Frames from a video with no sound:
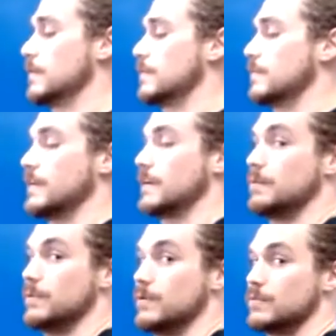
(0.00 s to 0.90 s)
Try a couple
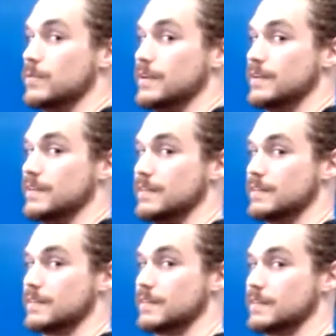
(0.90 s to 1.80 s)
of those
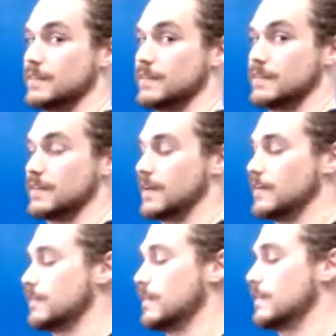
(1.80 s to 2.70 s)
rings, kind of
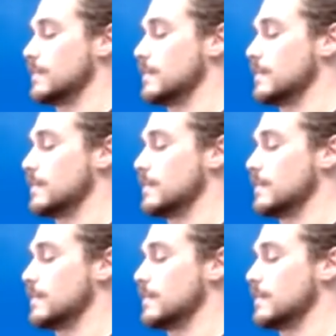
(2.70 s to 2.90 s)
fun.